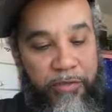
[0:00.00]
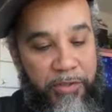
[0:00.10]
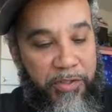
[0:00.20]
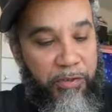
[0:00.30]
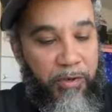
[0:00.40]
for
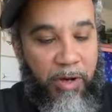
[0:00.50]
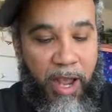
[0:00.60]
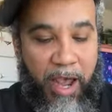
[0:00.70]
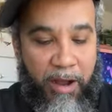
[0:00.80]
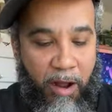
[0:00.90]
sure.
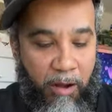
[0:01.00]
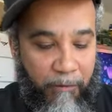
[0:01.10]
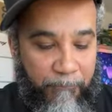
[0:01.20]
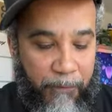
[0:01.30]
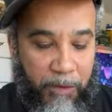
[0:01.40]
And
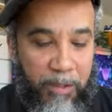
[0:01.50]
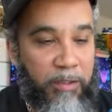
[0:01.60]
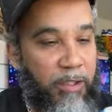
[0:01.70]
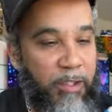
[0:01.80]
on foot.